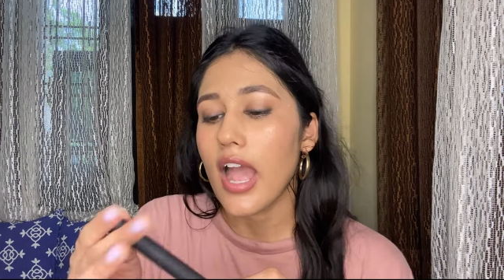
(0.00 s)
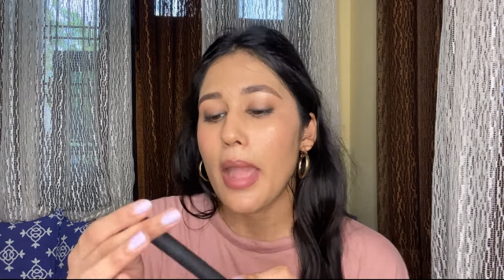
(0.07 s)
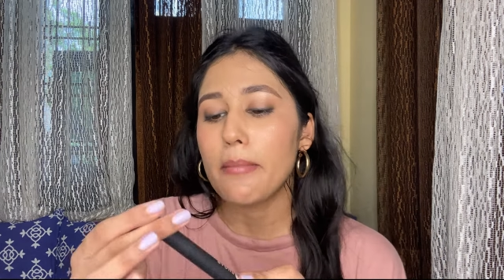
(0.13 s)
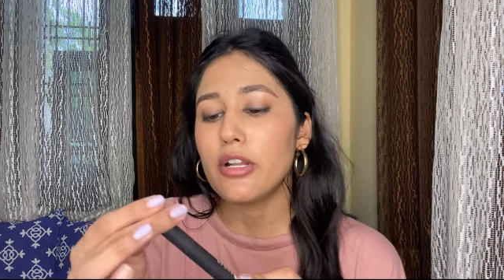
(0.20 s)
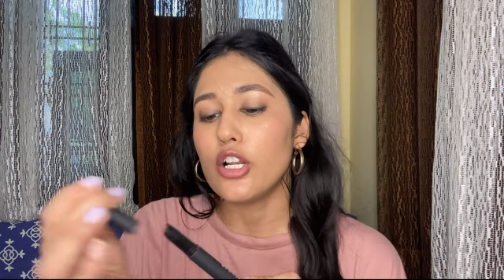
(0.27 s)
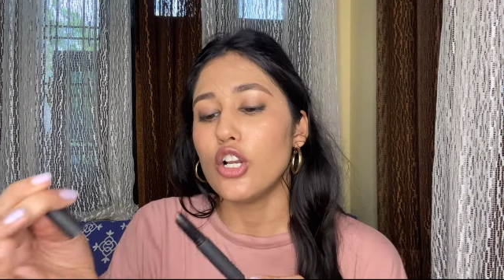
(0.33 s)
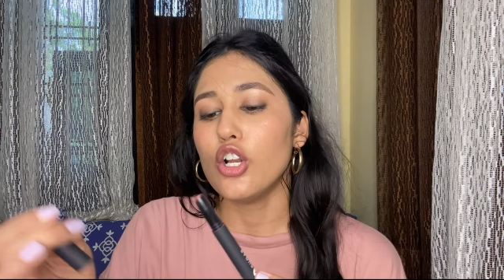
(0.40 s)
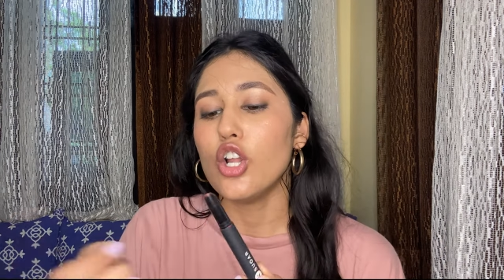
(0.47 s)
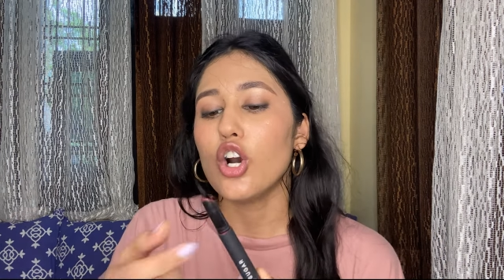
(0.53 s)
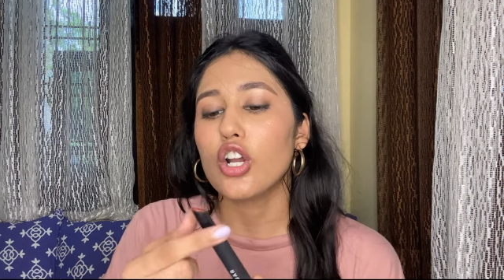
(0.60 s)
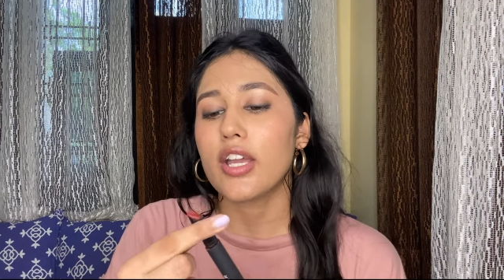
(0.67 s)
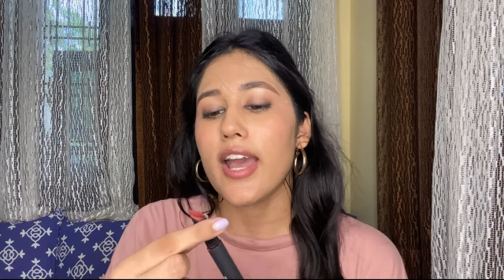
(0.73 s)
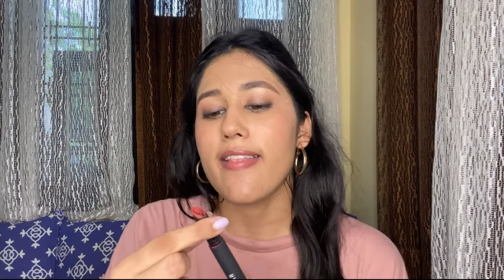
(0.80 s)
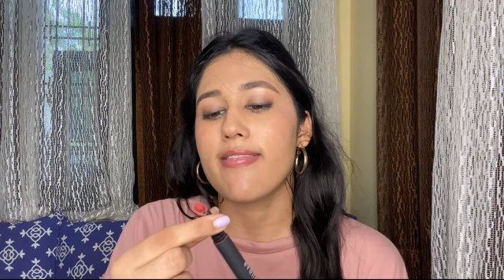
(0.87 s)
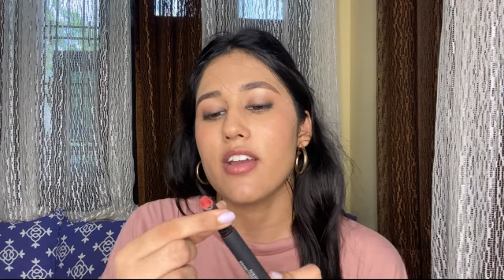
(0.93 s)
I mean,
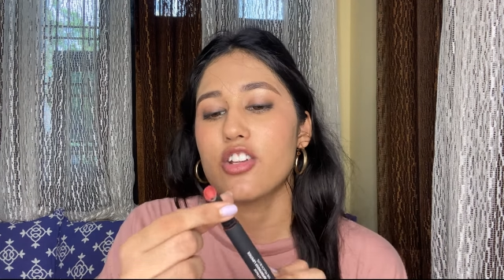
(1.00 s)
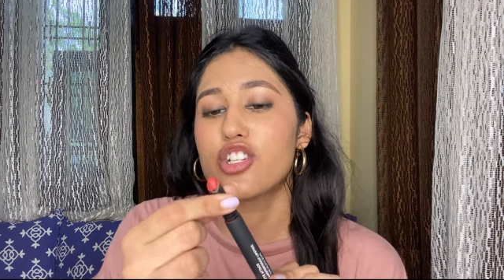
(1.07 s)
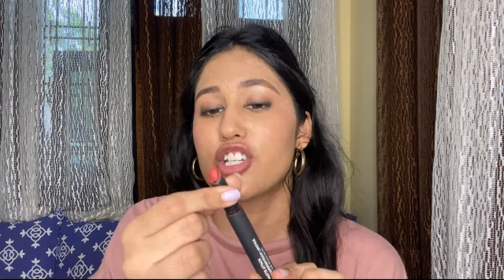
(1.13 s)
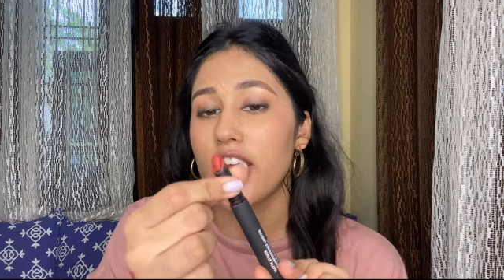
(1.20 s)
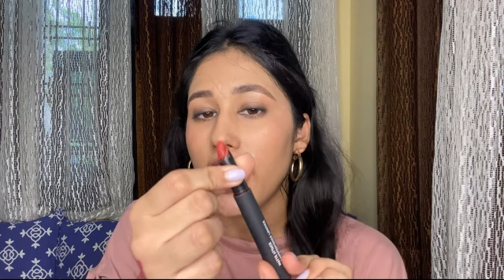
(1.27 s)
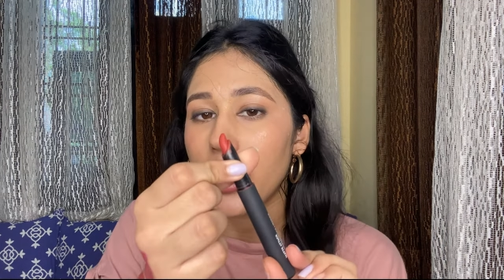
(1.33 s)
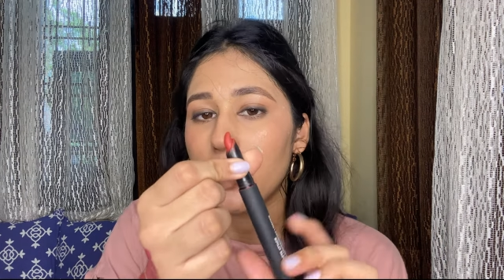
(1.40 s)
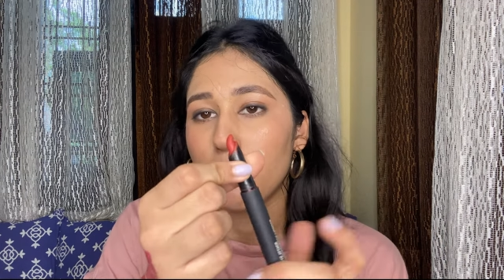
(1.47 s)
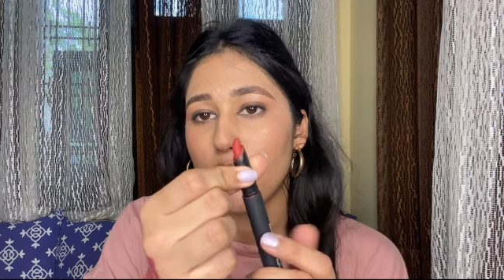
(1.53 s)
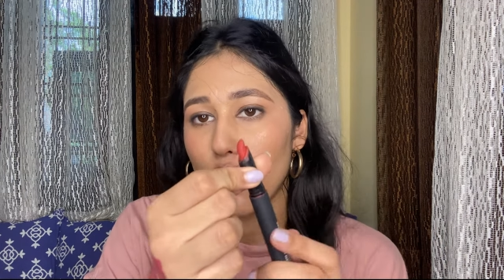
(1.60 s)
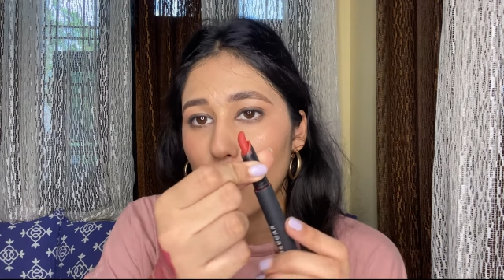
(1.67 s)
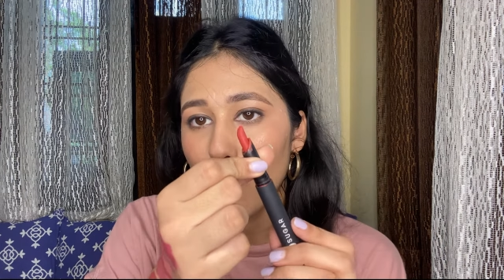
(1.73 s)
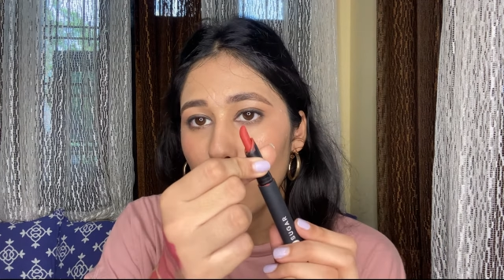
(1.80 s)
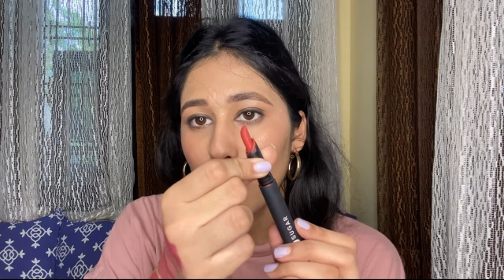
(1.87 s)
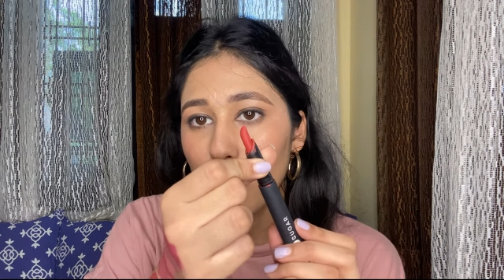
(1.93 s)
look at the shade, bro.